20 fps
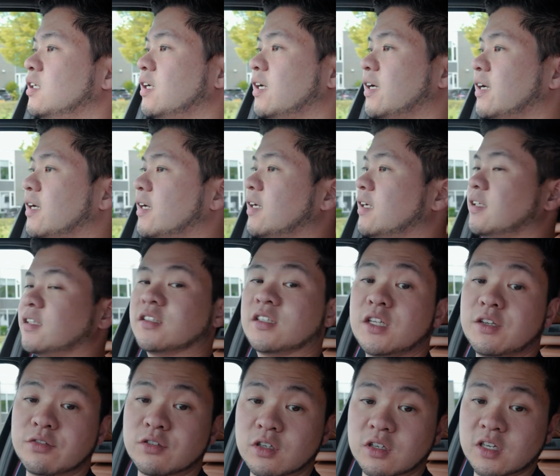And
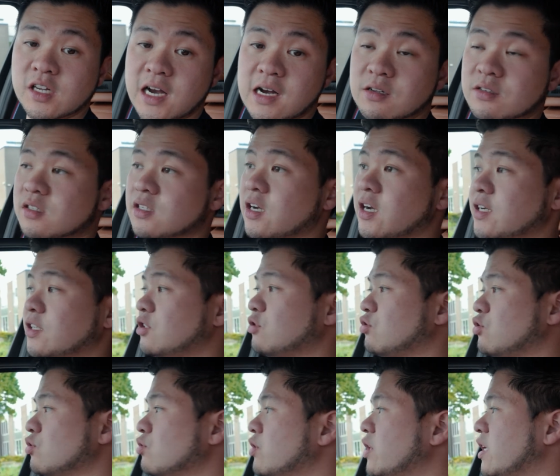even on the outside you
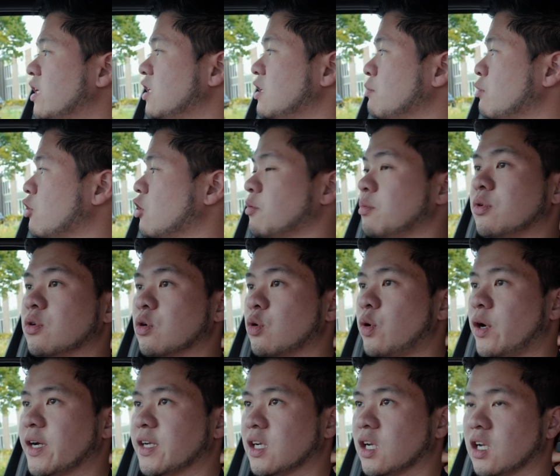do hear the burble
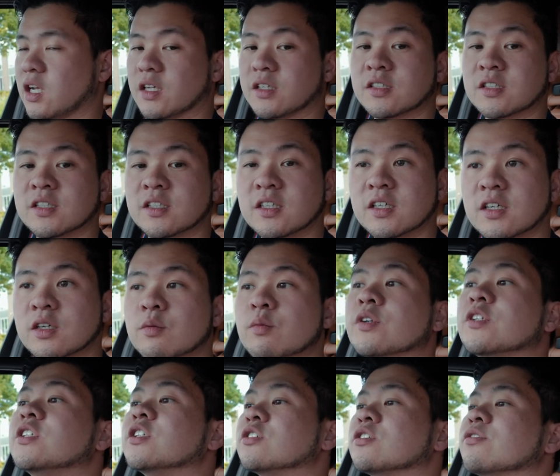quite a lot,
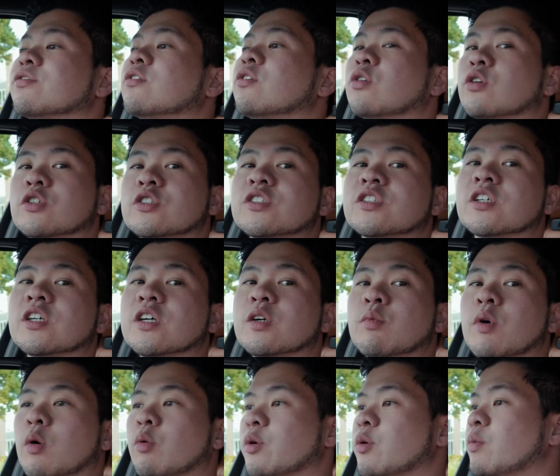which is of course
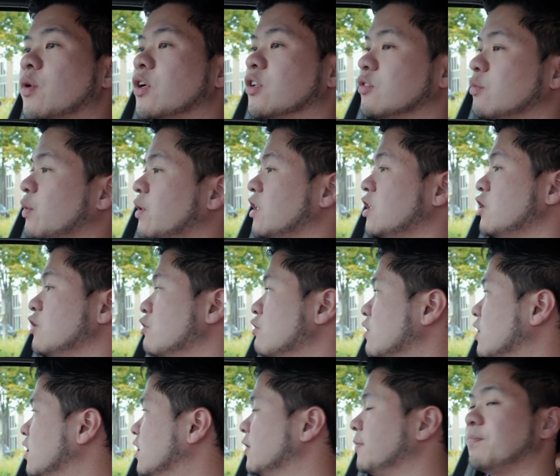what we want when
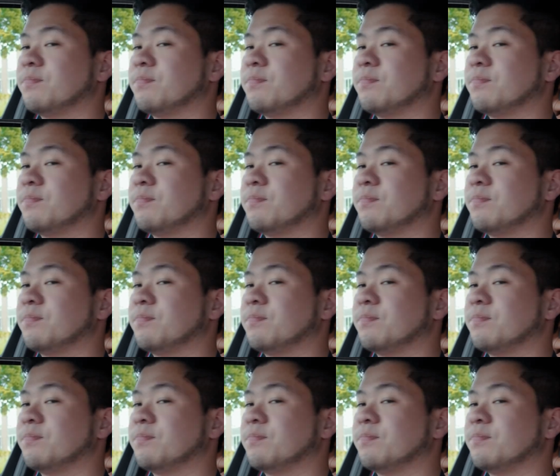you